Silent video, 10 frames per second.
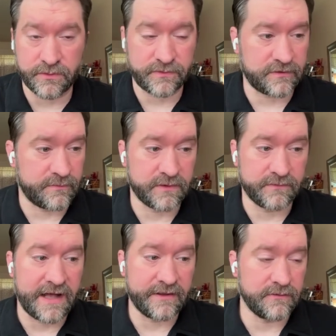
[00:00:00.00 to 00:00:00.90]
with some of the
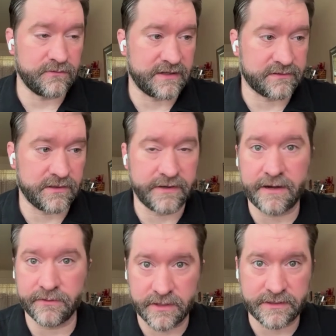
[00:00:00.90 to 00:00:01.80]
values out there
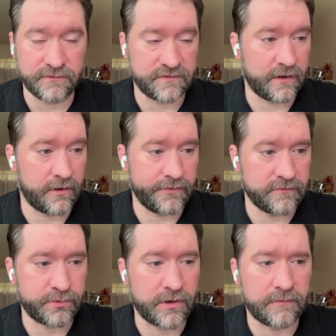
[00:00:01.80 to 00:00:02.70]
now. And like you said, all
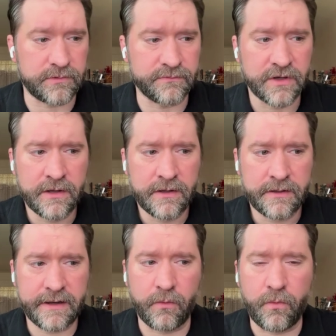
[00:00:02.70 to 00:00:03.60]
these problems.
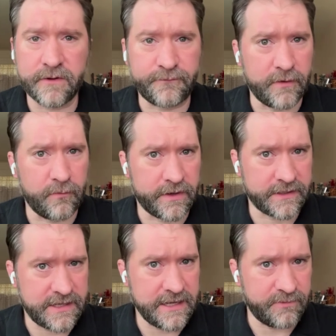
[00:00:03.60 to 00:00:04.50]
Now, what if I want
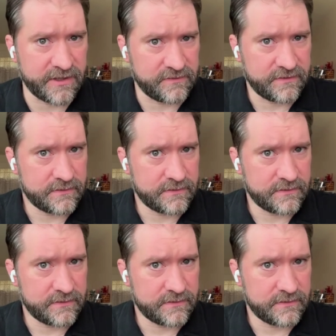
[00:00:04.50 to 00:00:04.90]
to keep it?